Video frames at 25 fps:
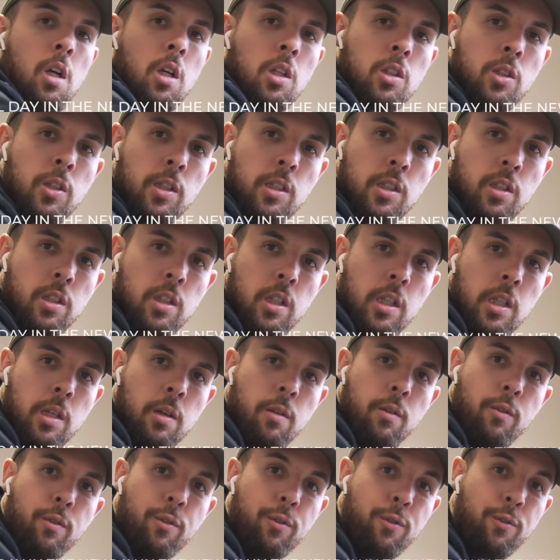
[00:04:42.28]
So it's
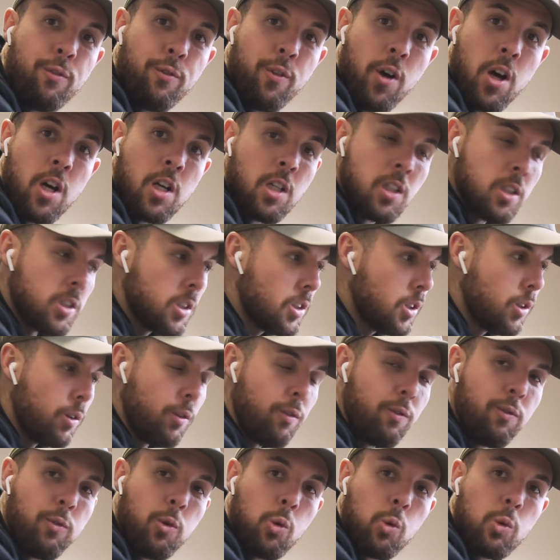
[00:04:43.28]
the first
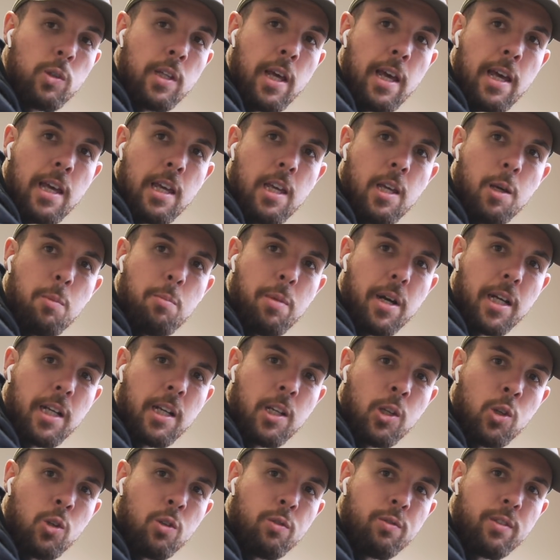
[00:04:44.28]
full day back
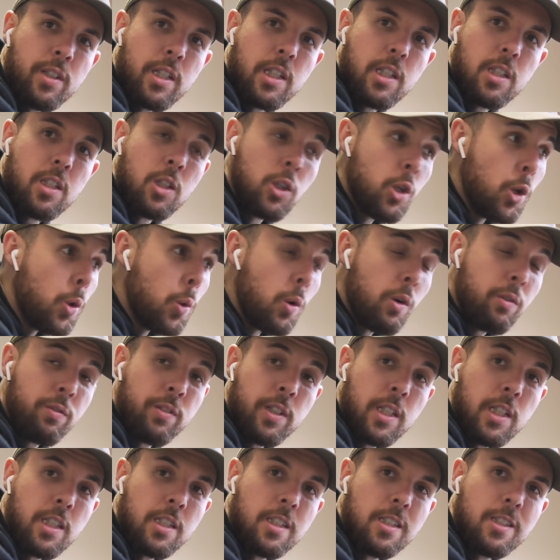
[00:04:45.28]
in the office, new
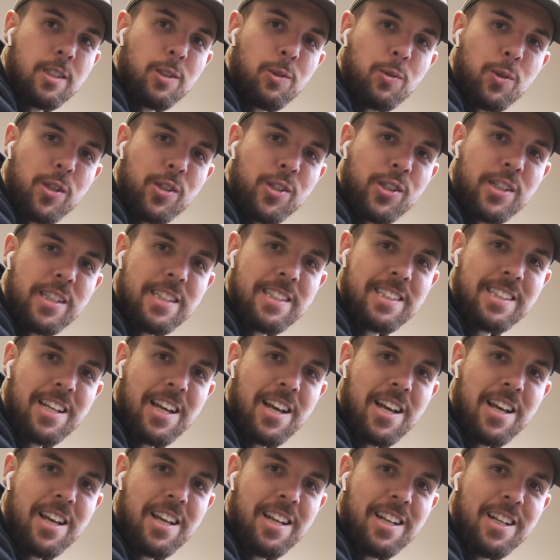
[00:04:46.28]
office, which is
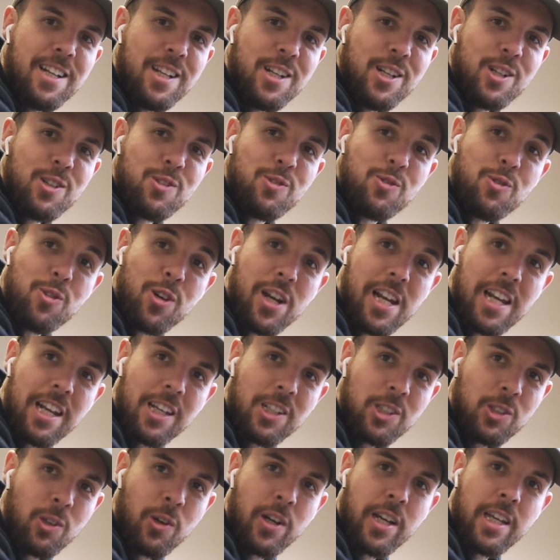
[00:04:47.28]
uh, really
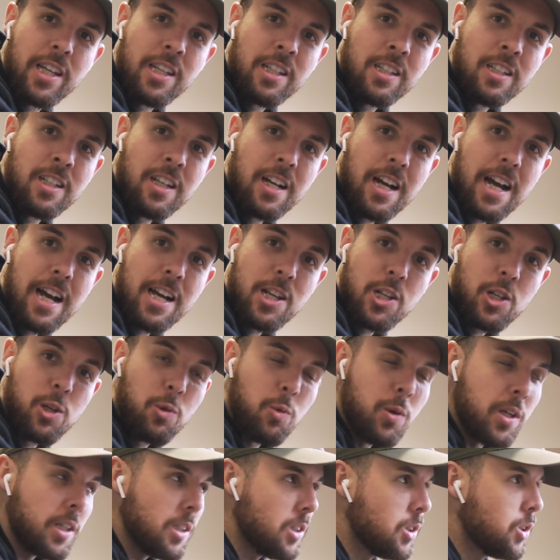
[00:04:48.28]
exciting. I actually
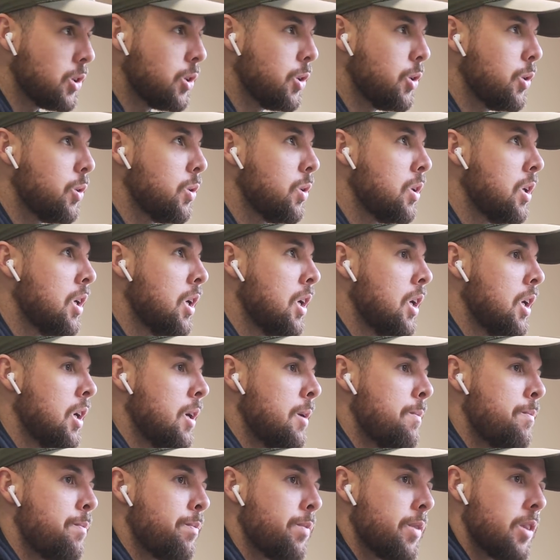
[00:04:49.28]
went to
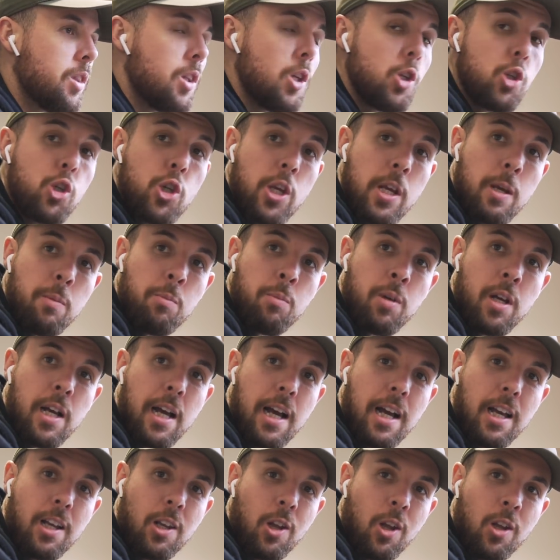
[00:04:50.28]
the gym
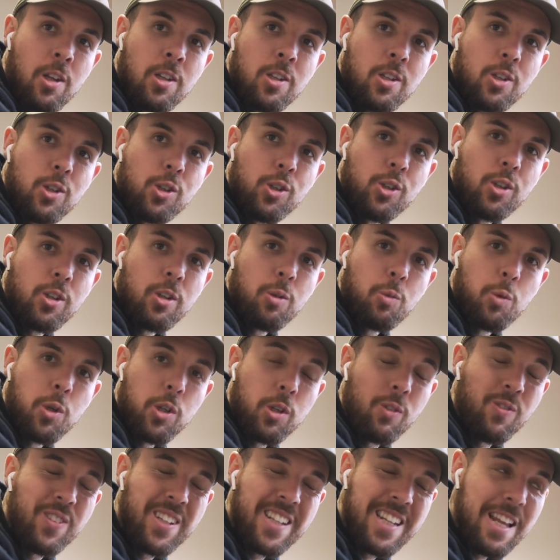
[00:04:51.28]
at lunch,
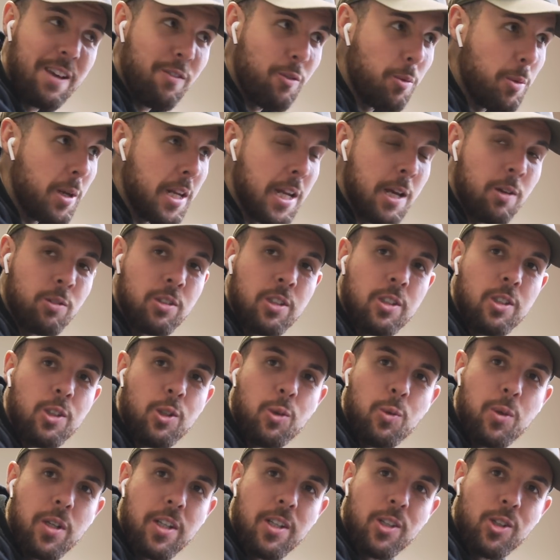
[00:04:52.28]
which I've never been able to
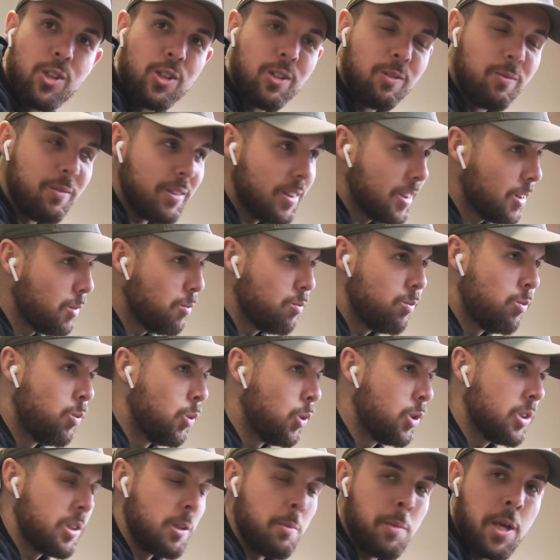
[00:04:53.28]
do, which
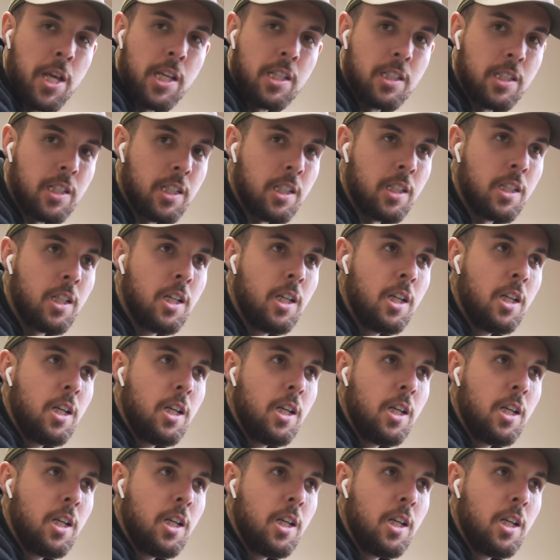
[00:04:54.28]
was amazing.